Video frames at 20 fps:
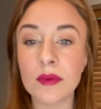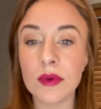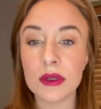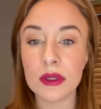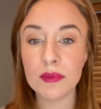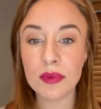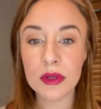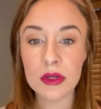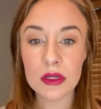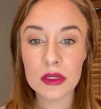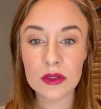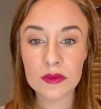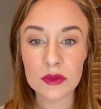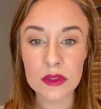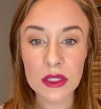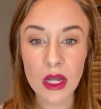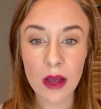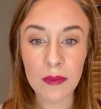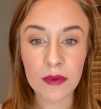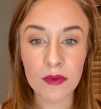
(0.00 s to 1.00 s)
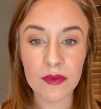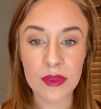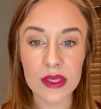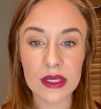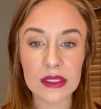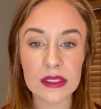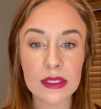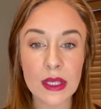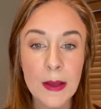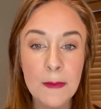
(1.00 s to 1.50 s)
you put it over top of
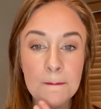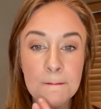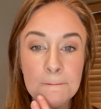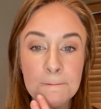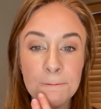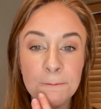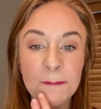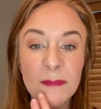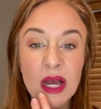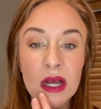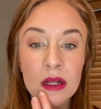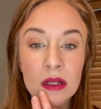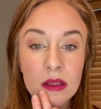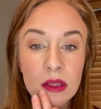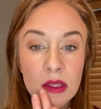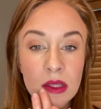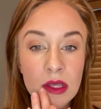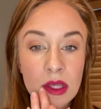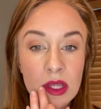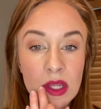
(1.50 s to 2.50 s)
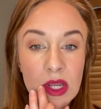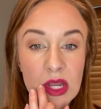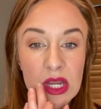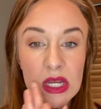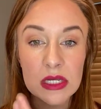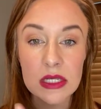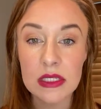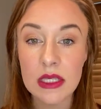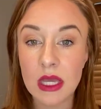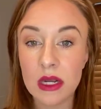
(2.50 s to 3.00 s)
this, you
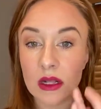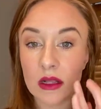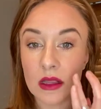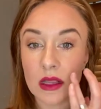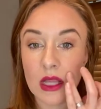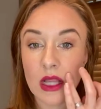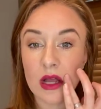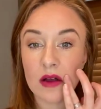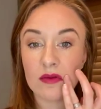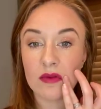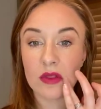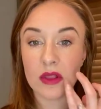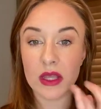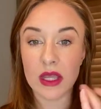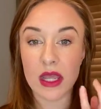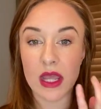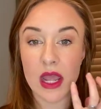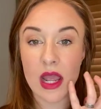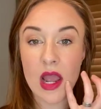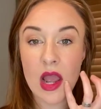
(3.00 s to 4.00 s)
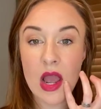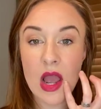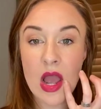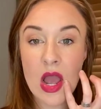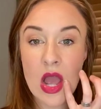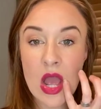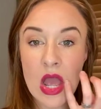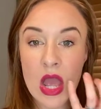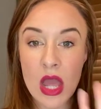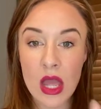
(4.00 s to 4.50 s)
just get a lovely,
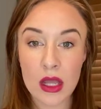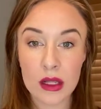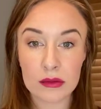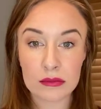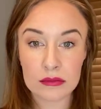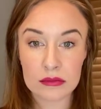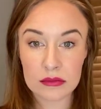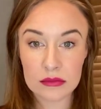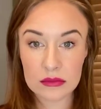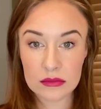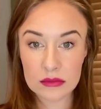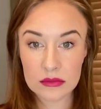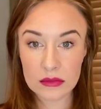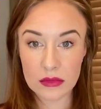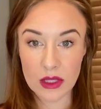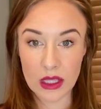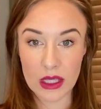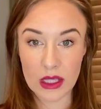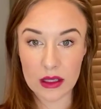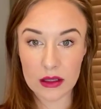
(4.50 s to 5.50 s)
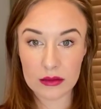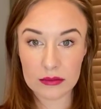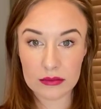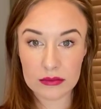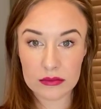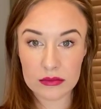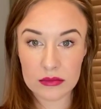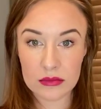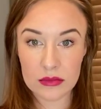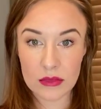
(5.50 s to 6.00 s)
like,
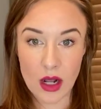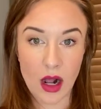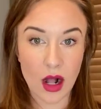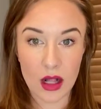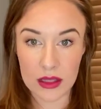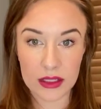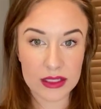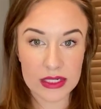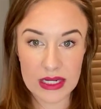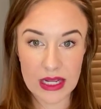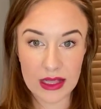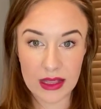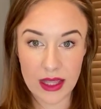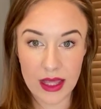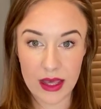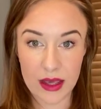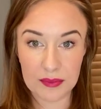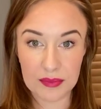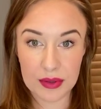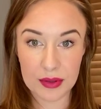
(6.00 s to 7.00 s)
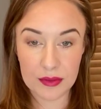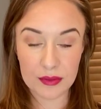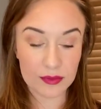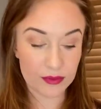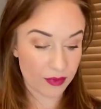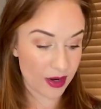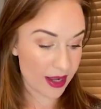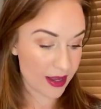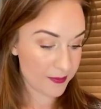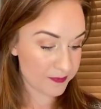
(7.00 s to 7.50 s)
holiday lip,
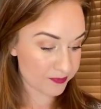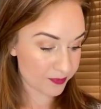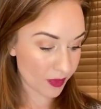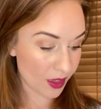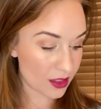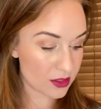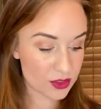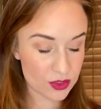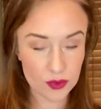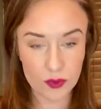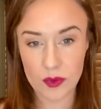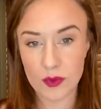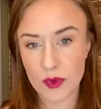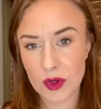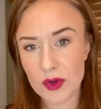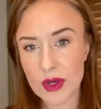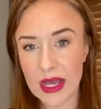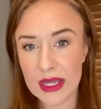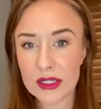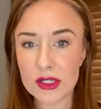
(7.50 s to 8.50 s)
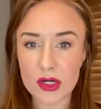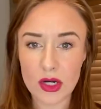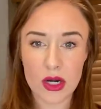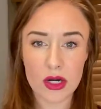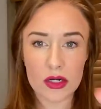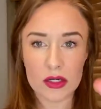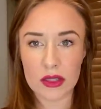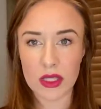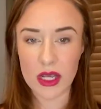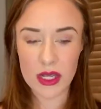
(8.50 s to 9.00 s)
right? So when you add
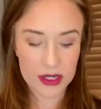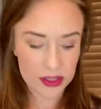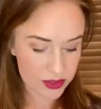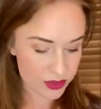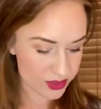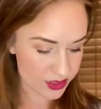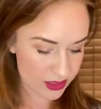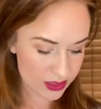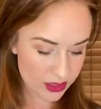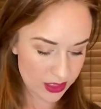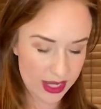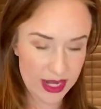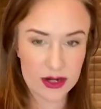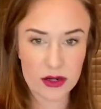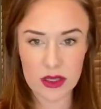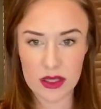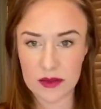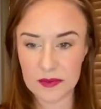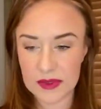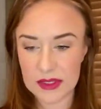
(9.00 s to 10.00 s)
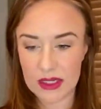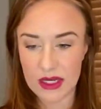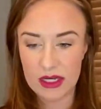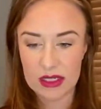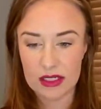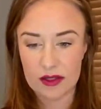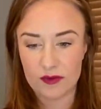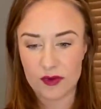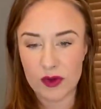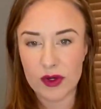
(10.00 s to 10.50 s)
darker liners and lighter
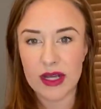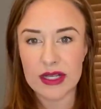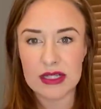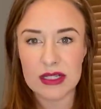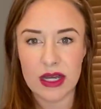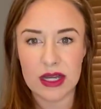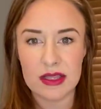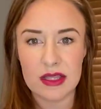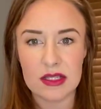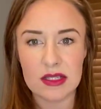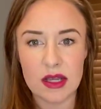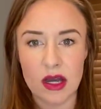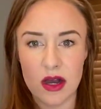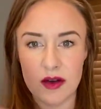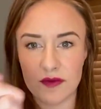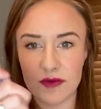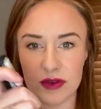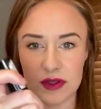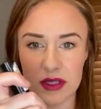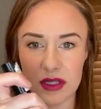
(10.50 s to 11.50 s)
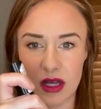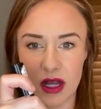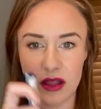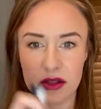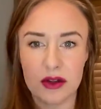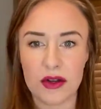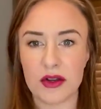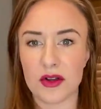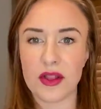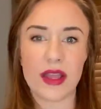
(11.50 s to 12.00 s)
lipsticks, if you guys got this conference color
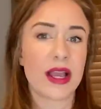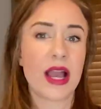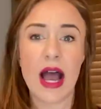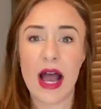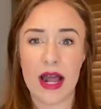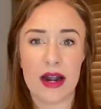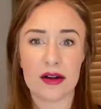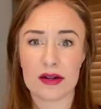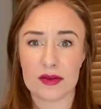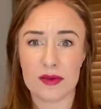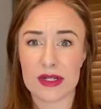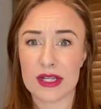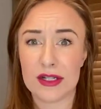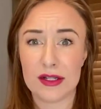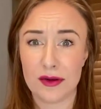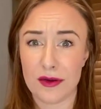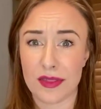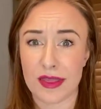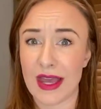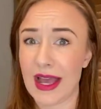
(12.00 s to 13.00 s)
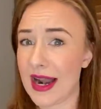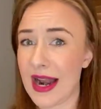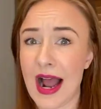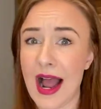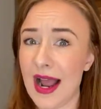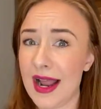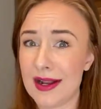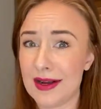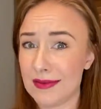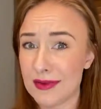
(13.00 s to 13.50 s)
and you're like, I don't know what to do with that,
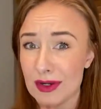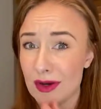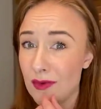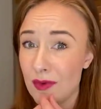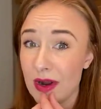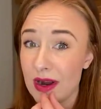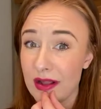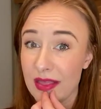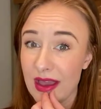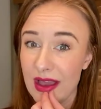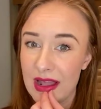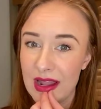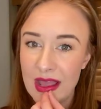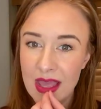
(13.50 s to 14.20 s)
I don't wear that.